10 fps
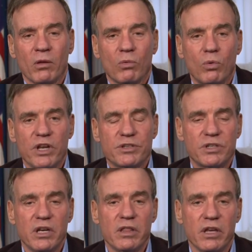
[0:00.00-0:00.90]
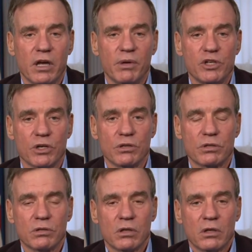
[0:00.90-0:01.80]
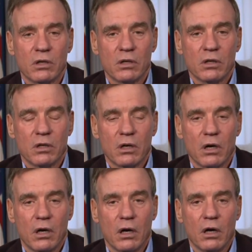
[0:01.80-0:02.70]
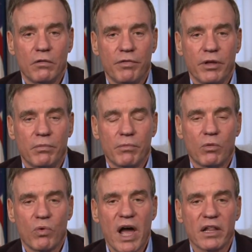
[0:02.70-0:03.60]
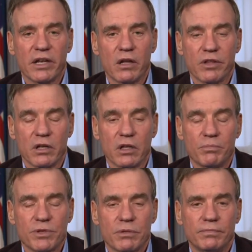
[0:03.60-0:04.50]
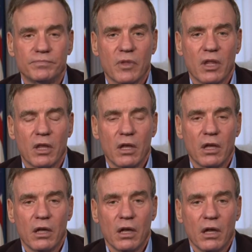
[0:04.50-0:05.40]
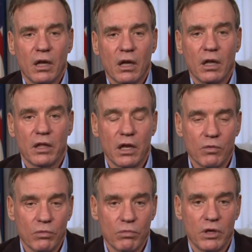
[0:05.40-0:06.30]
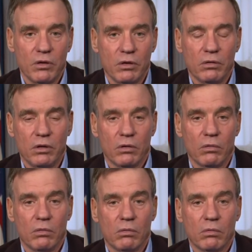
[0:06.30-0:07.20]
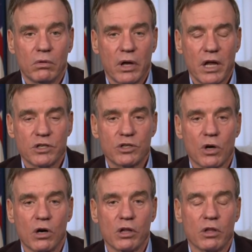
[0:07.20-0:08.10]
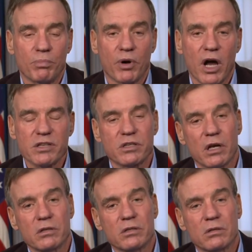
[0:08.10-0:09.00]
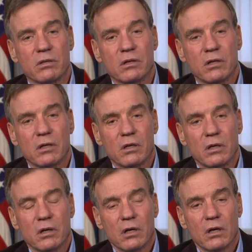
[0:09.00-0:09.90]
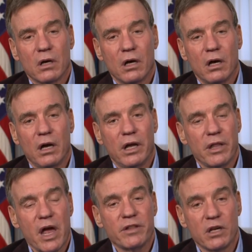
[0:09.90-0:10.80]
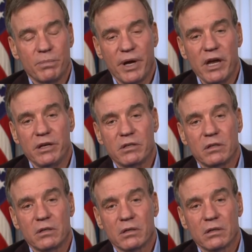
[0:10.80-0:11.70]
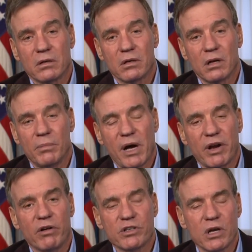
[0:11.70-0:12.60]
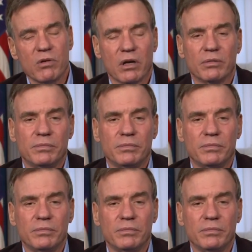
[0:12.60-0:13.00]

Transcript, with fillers: We'd seen the images of the rally on the ellipse, and then we you know had started the process uh, and, and the debate about Arizona,